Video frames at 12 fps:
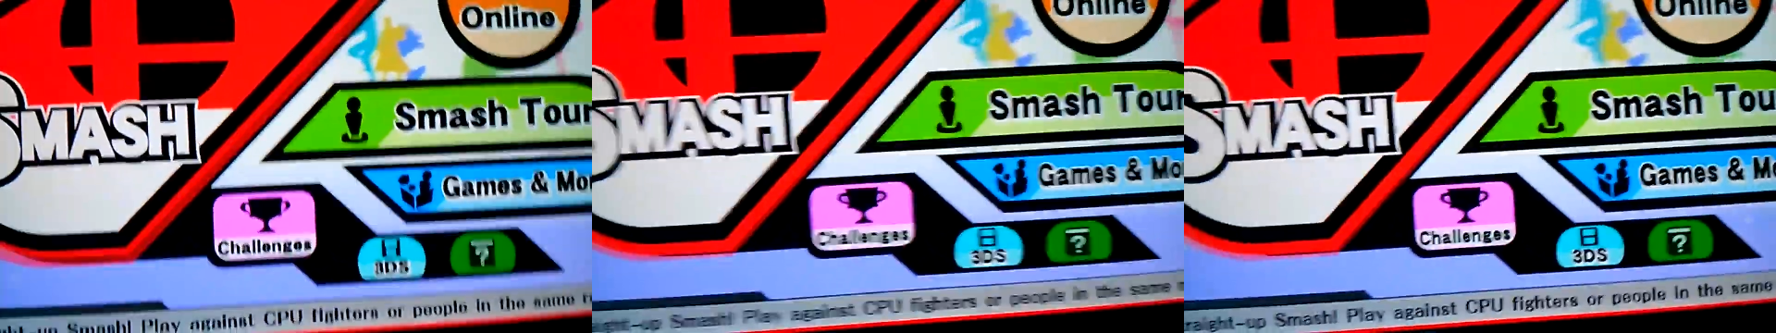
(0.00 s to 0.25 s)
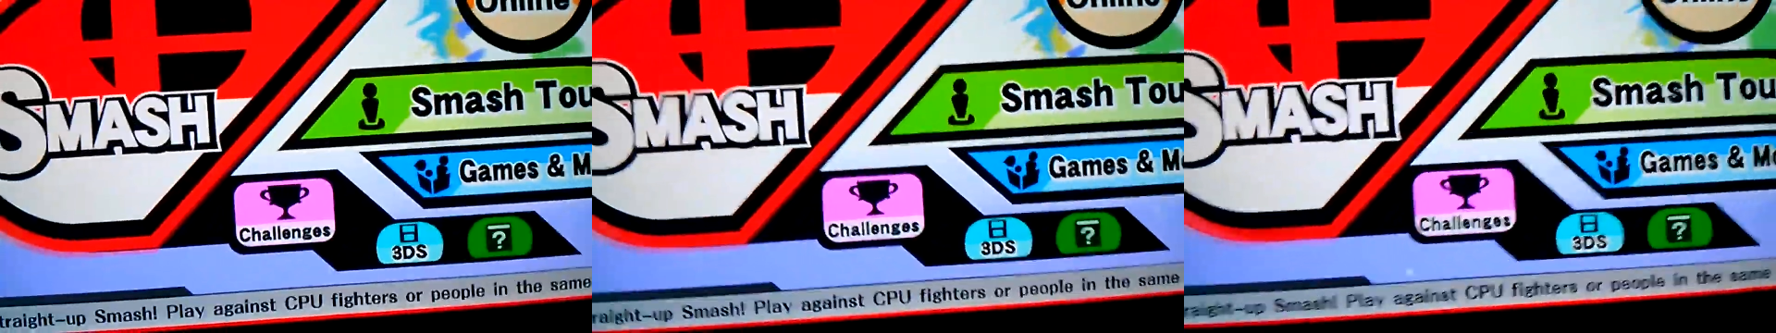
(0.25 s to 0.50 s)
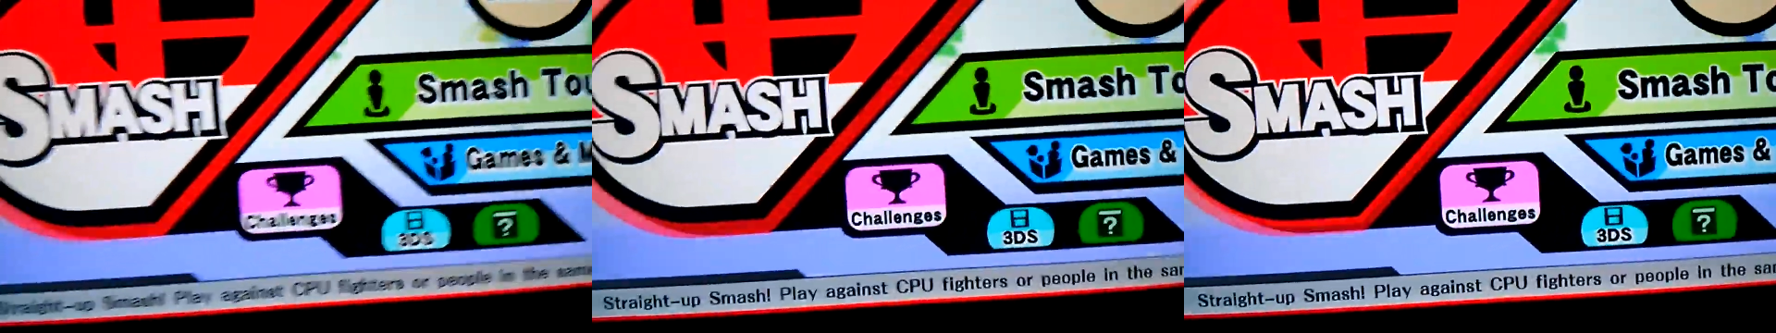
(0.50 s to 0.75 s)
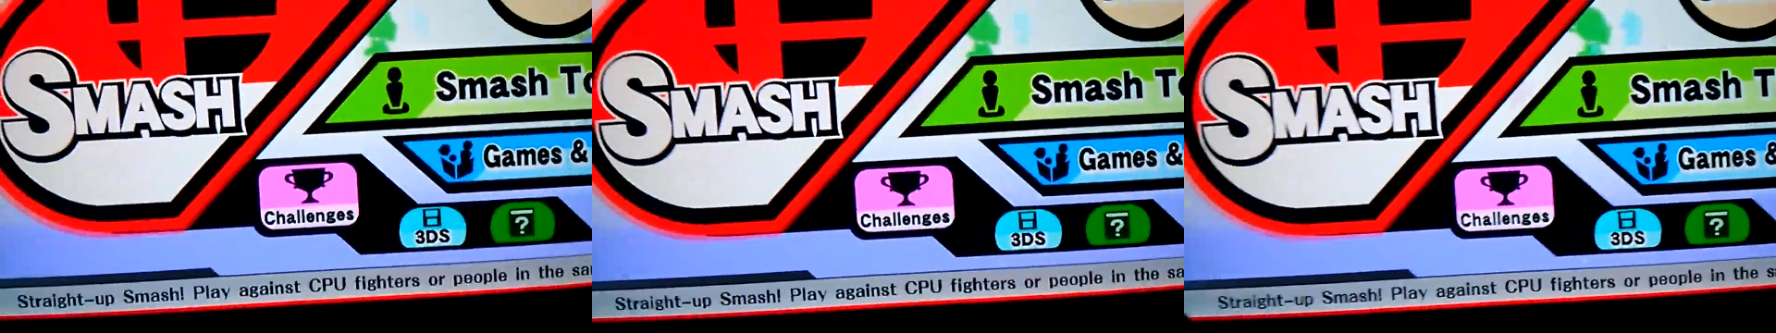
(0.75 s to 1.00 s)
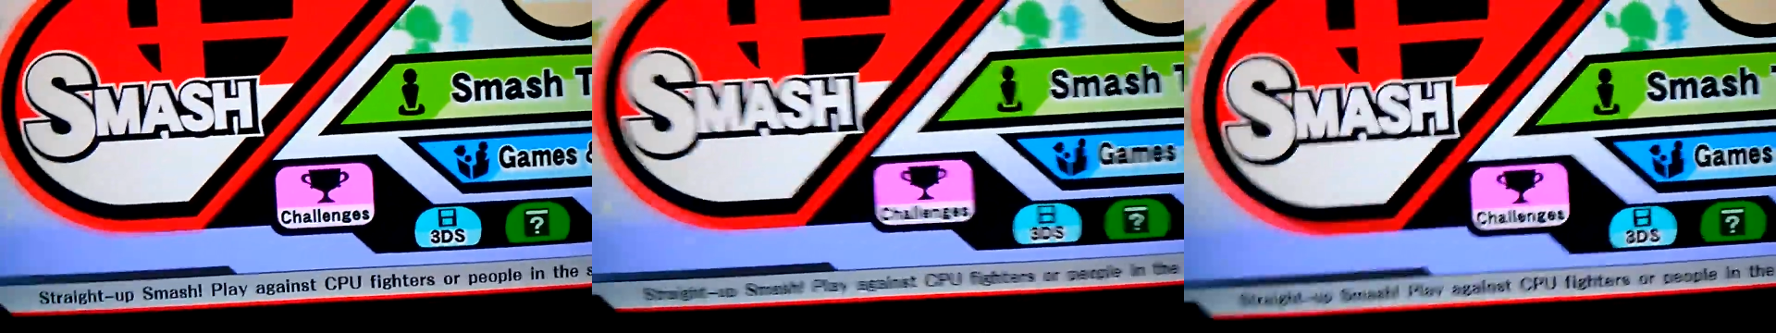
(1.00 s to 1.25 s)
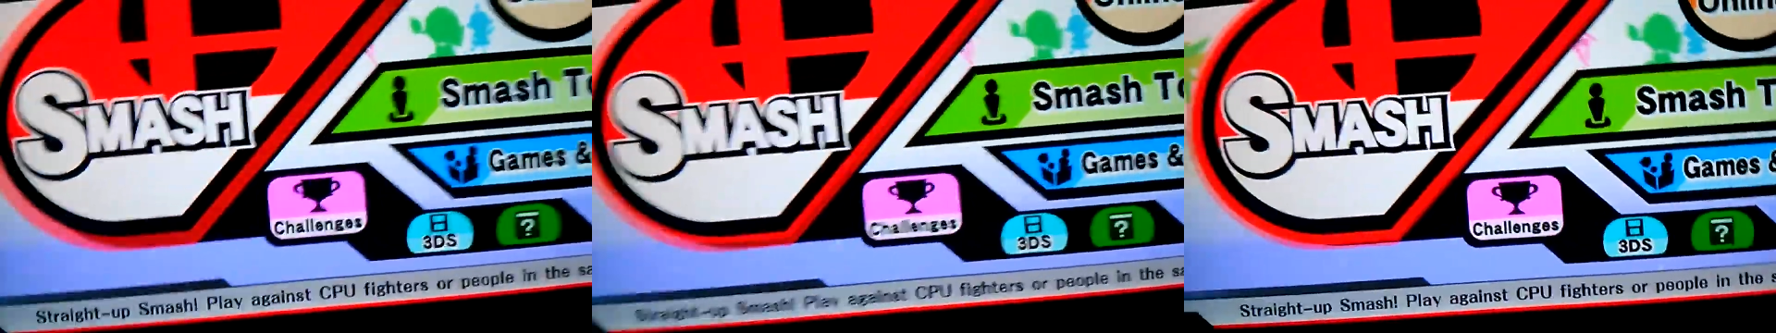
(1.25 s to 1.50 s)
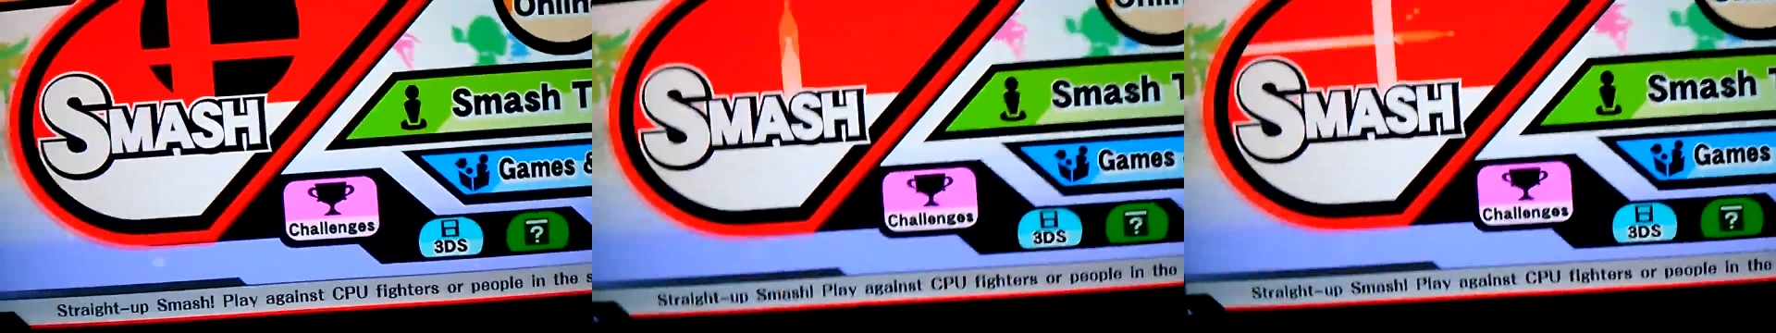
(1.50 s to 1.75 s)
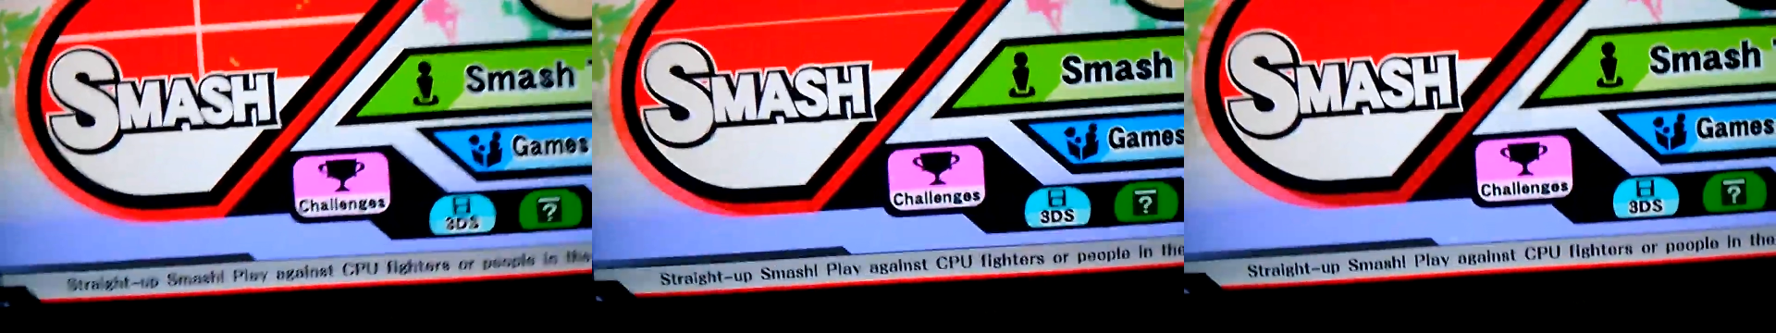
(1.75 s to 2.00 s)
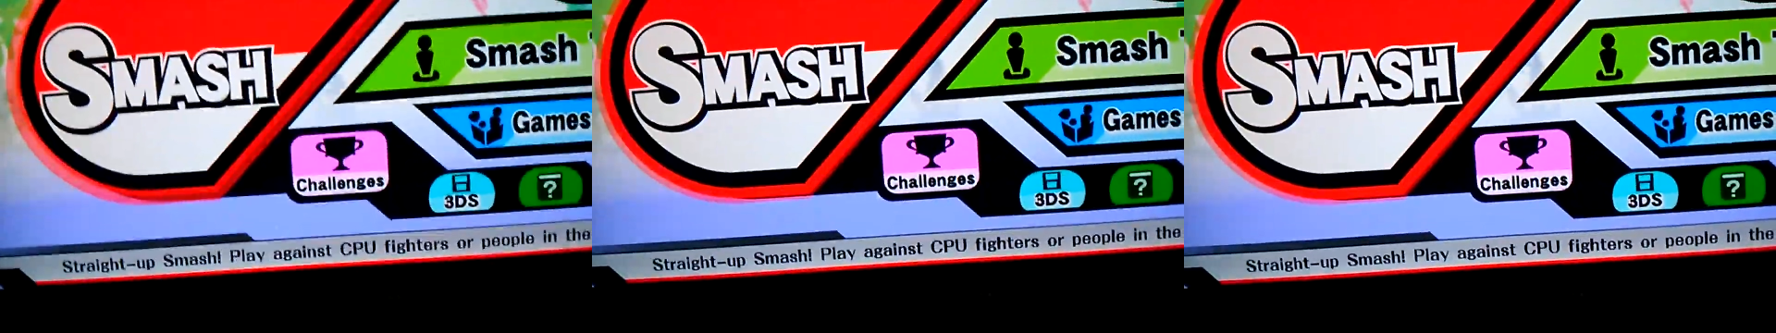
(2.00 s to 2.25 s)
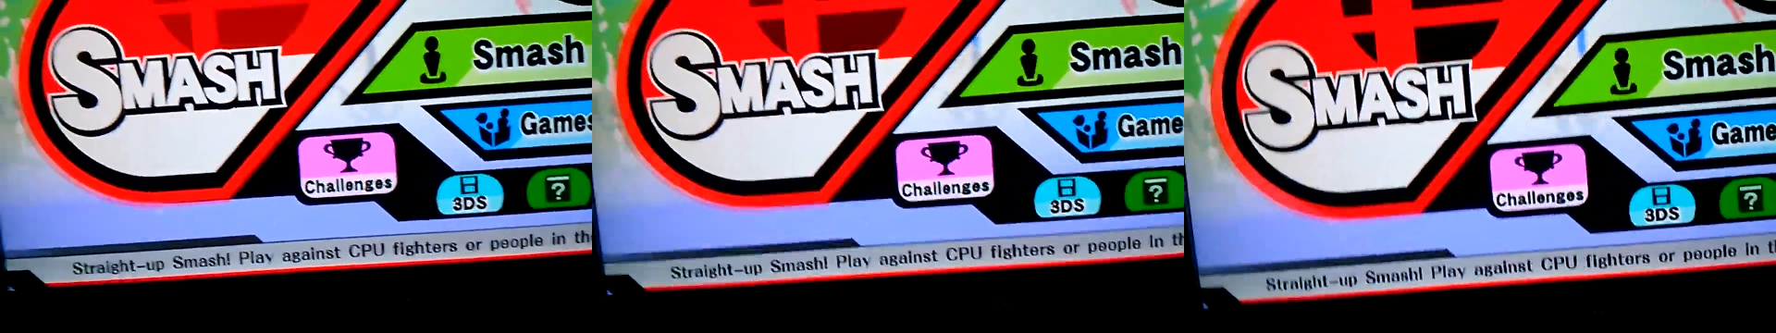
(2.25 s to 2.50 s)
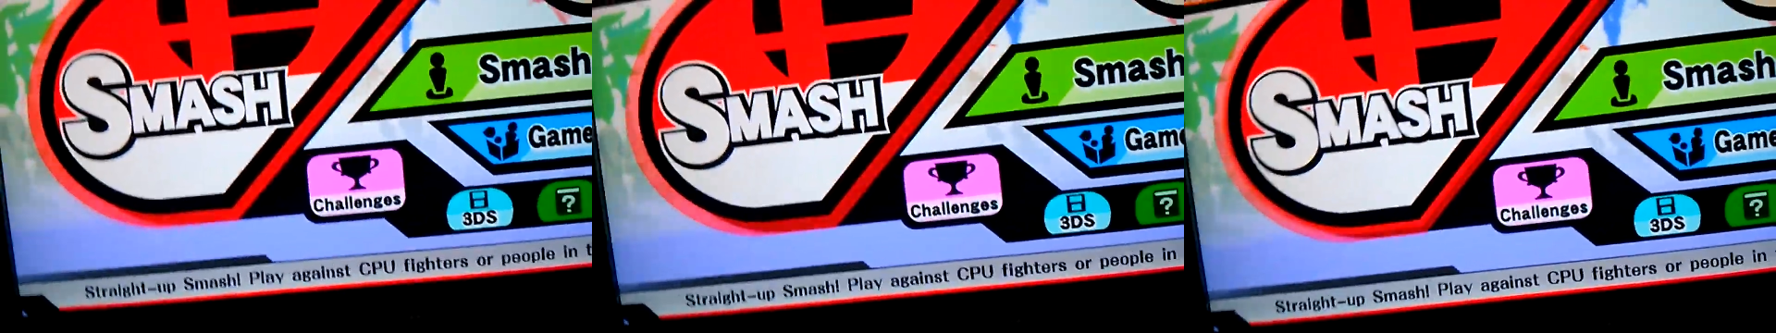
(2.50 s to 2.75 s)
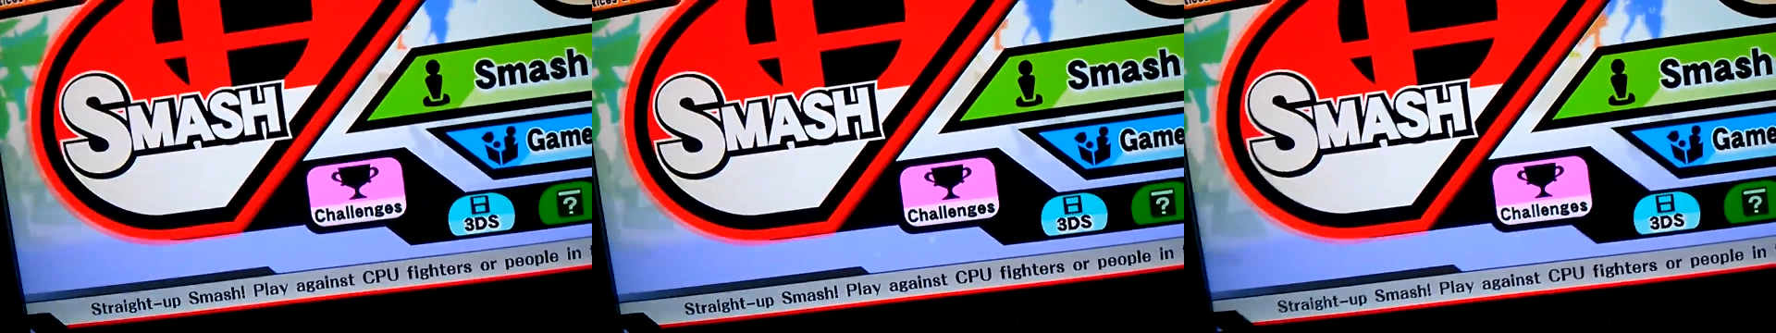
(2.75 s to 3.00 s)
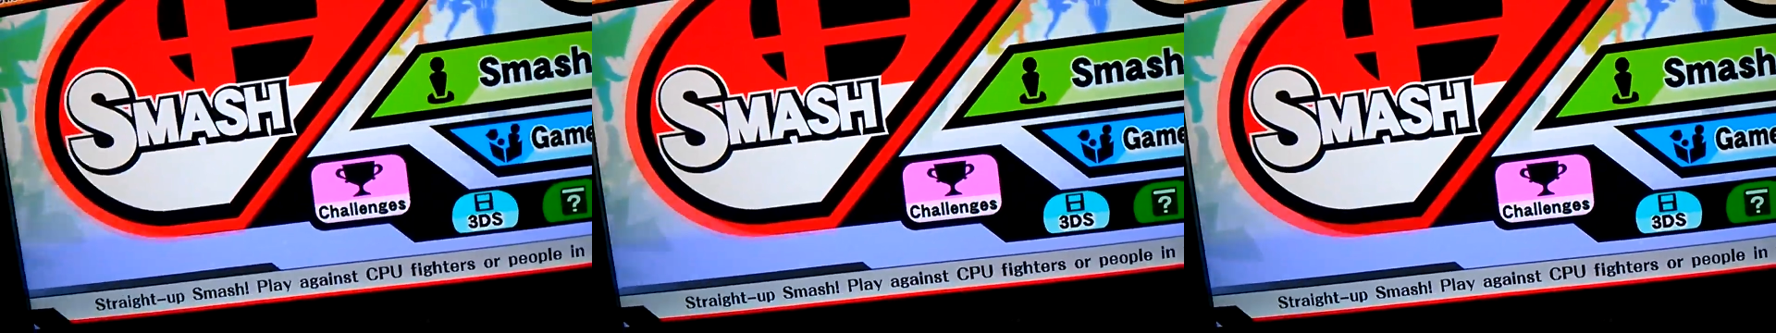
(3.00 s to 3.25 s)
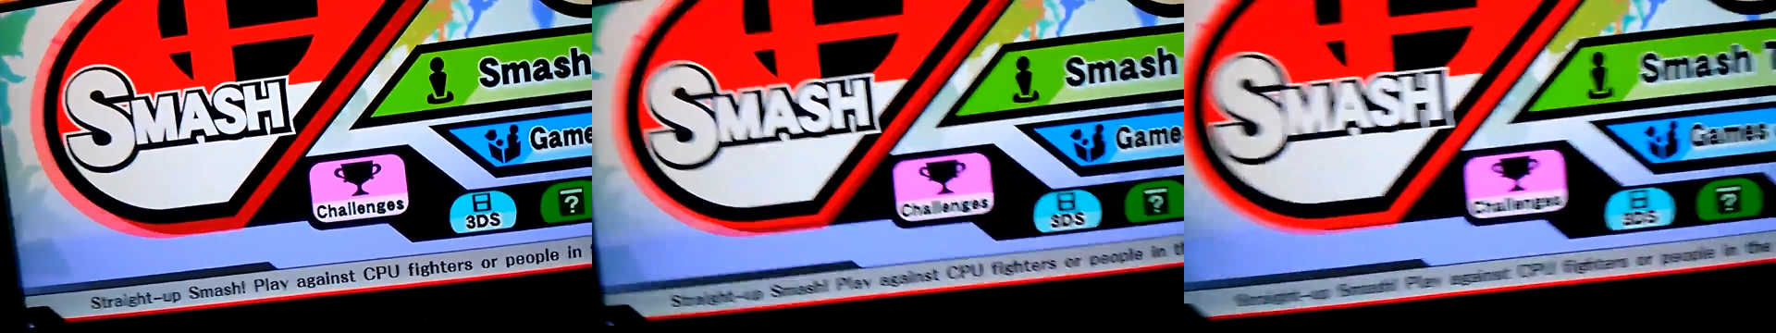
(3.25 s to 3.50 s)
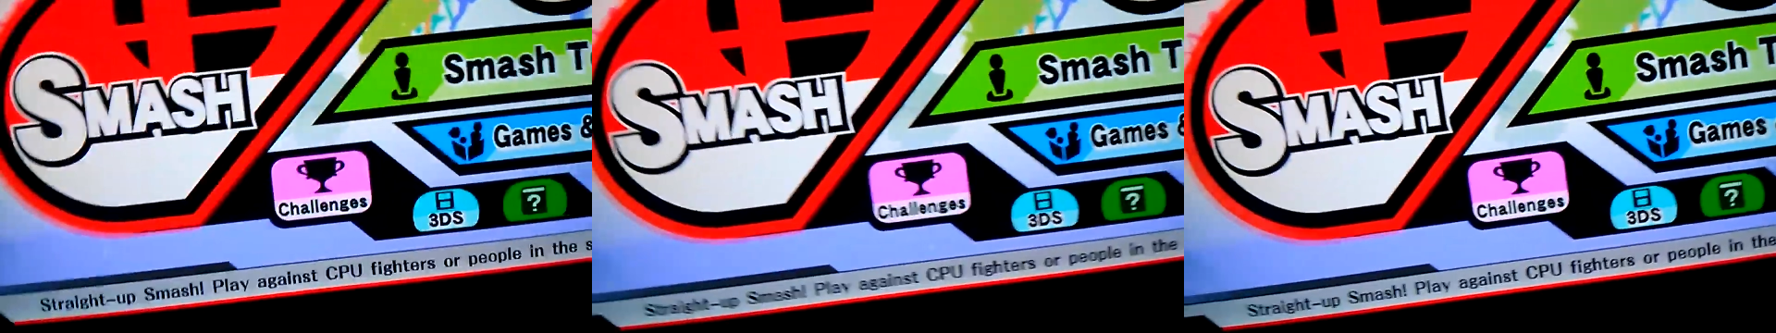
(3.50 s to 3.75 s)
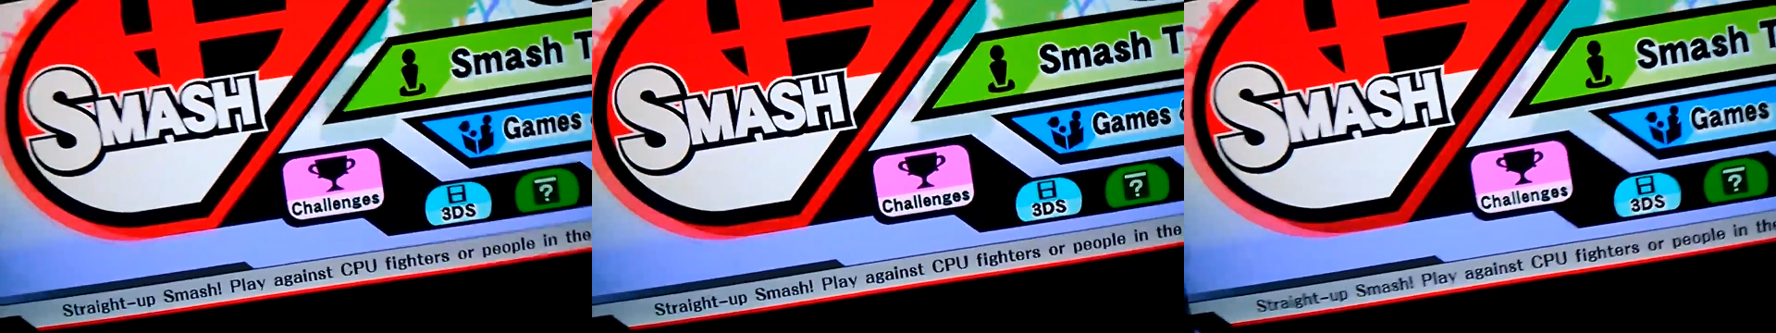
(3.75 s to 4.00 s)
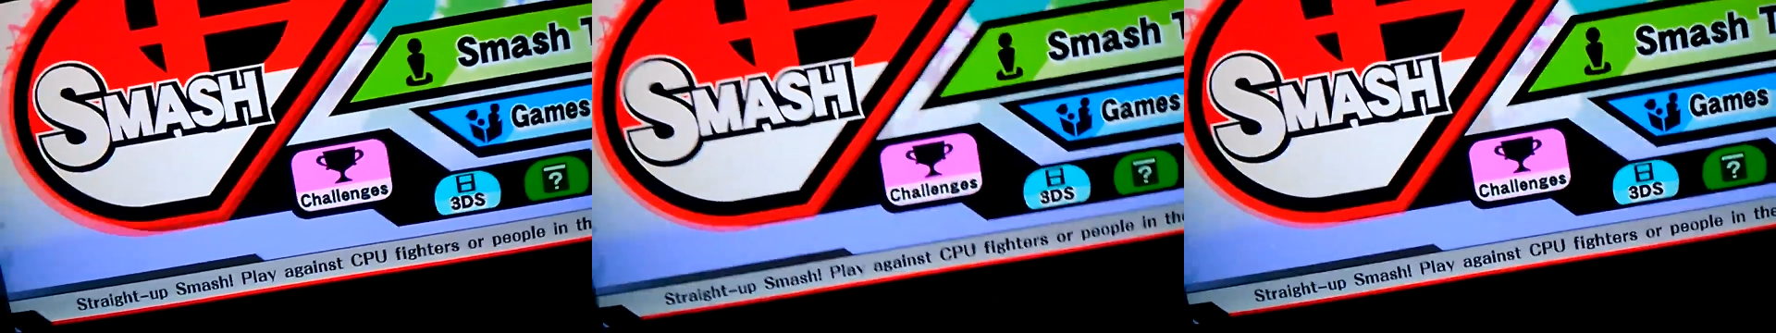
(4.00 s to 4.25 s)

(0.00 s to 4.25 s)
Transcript: (no speaker visible)